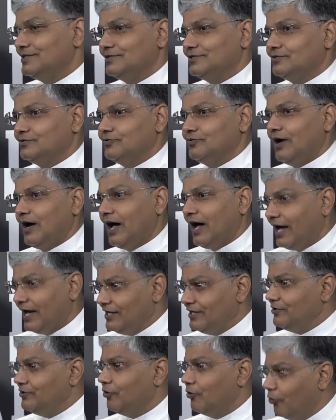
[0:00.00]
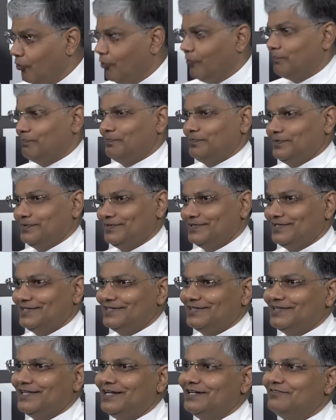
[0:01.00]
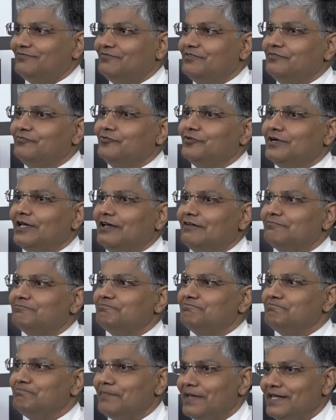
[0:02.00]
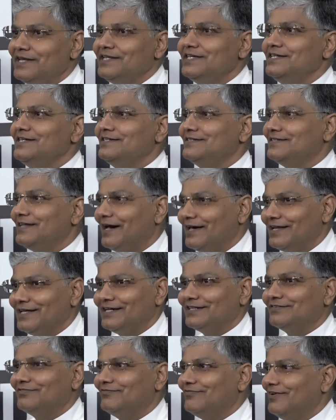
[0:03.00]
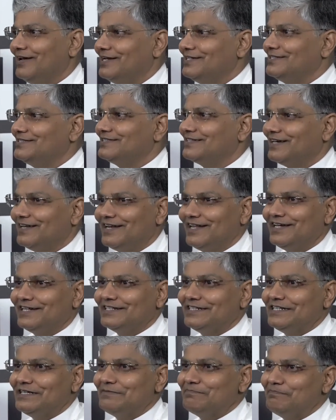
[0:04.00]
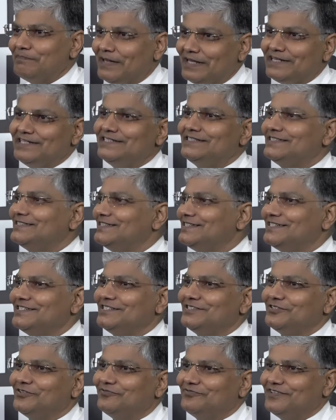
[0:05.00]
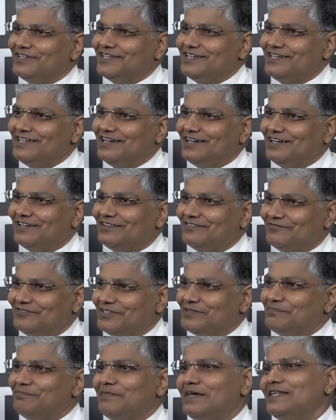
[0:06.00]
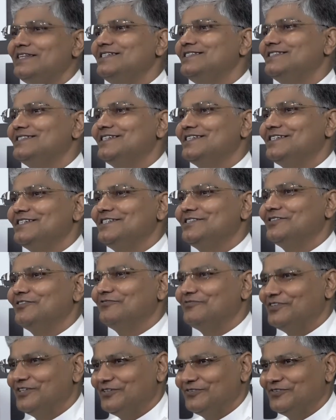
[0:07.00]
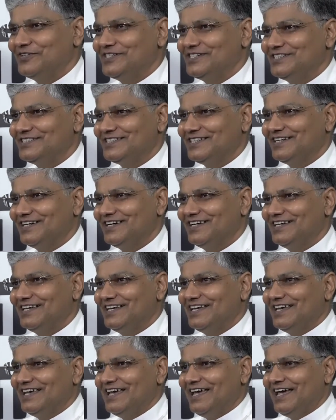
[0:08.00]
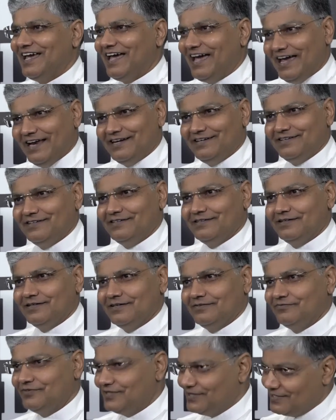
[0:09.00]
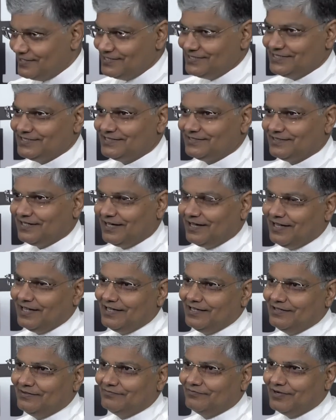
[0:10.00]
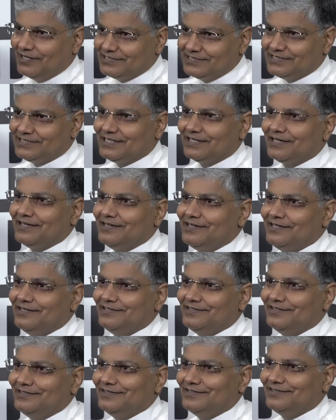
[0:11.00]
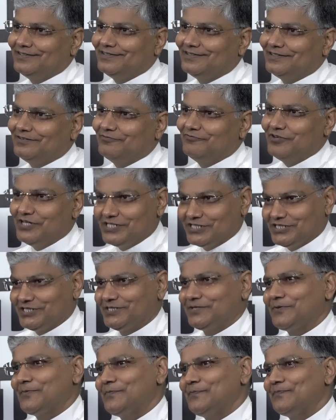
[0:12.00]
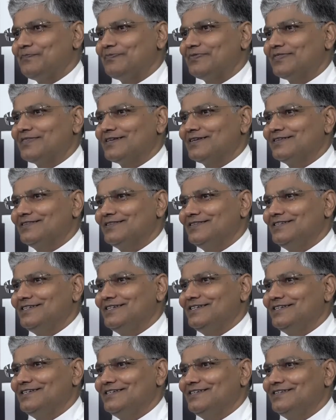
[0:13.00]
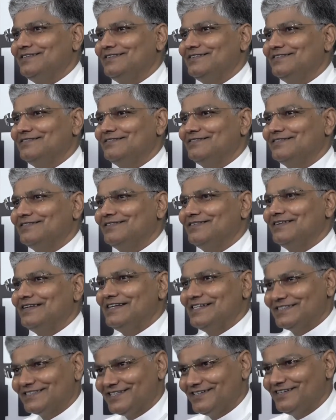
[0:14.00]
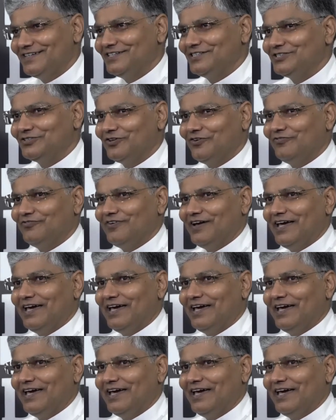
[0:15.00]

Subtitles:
So I hope that we would have many direct flights connecting many cities of India with many cities of Indonesia. And with this, I once again wish the listeners of